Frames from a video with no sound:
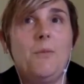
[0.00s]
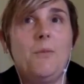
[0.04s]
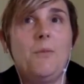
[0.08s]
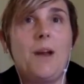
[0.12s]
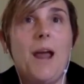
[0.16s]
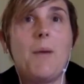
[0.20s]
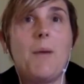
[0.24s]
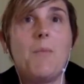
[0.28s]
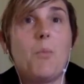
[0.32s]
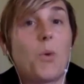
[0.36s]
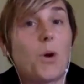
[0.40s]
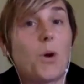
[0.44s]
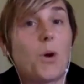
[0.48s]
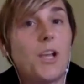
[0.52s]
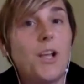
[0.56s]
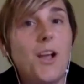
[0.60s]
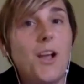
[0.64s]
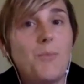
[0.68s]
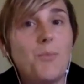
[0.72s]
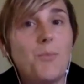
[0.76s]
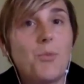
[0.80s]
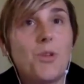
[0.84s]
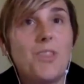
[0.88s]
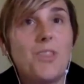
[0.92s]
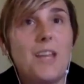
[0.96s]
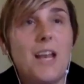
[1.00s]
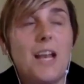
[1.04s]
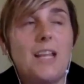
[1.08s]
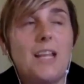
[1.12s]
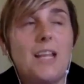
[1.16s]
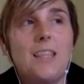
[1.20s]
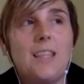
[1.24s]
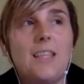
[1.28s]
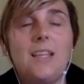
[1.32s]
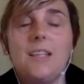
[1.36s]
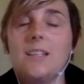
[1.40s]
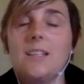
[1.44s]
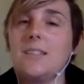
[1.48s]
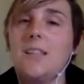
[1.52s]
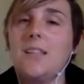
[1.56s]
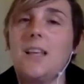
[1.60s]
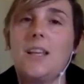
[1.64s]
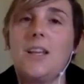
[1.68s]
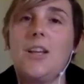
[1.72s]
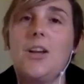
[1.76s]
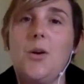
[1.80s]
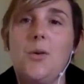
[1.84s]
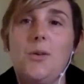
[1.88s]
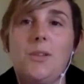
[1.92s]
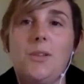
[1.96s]
what I'm working on more than
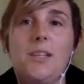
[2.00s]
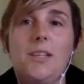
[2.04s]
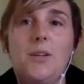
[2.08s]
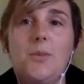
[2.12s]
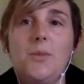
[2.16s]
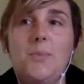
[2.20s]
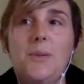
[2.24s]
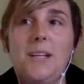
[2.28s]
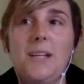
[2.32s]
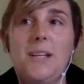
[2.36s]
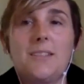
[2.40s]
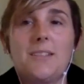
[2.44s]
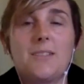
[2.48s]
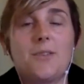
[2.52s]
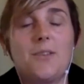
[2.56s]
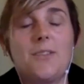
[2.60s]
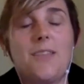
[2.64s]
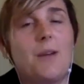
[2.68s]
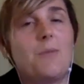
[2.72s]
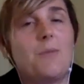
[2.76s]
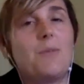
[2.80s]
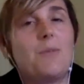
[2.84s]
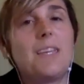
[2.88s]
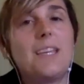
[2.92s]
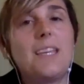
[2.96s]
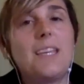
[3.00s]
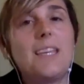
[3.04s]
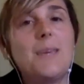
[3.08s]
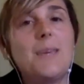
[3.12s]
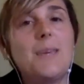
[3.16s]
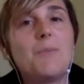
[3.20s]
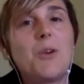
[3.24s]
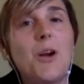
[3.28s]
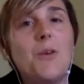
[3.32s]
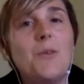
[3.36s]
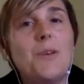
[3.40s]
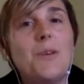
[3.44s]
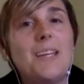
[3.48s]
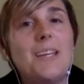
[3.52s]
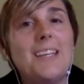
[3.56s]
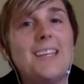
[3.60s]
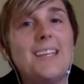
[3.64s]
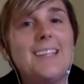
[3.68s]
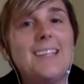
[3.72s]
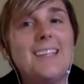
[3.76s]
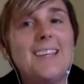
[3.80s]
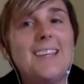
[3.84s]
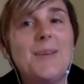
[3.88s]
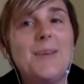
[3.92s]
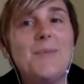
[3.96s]
anything is letting go a little bit so that we can keep
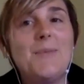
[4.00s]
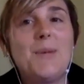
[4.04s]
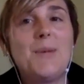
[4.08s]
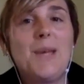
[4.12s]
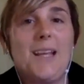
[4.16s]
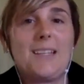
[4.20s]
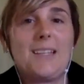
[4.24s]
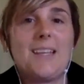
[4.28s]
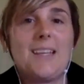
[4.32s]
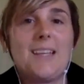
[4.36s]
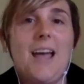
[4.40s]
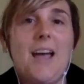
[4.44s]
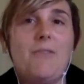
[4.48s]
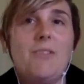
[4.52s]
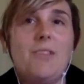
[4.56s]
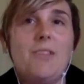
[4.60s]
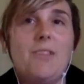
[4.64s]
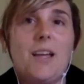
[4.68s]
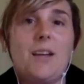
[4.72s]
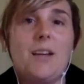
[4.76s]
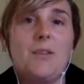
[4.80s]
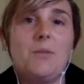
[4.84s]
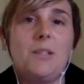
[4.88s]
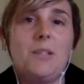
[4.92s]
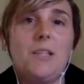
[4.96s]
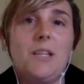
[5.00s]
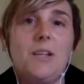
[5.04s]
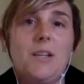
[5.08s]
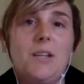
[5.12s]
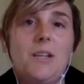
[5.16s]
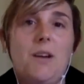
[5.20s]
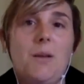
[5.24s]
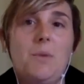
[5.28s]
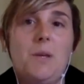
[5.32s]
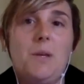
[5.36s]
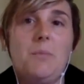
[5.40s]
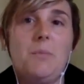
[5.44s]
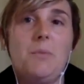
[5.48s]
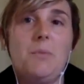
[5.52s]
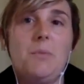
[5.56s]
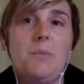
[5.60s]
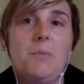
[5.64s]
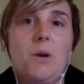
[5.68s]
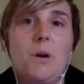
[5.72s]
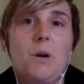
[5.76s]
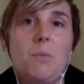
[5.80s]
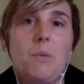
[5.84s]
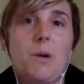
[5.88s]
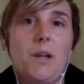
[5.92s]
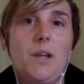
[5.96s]
growing, because I have a lot of really great
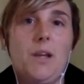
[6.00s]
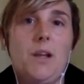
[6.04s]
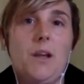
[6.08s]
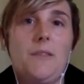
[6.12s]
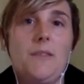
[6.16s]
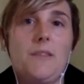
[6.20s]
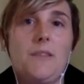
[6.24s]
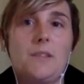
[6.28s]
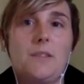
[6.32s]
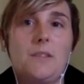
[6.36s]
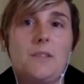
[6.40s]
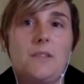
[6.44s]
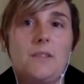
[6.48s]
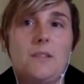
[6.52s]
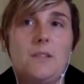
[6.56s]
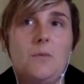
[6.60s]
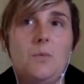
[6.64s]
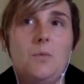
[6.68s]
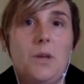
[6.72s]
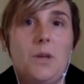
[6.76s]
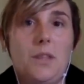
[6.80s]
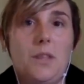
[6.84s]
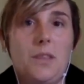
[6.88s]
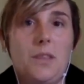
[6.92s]
people who are working on this